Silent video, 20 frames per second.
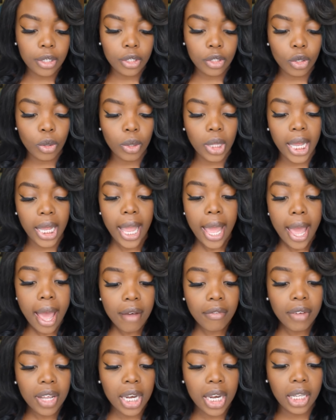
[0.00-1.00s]
So they
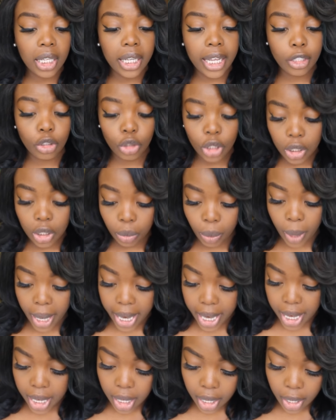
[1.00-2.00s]
have an Electric
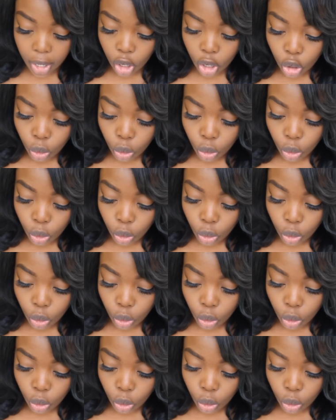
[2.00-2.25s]
Raine,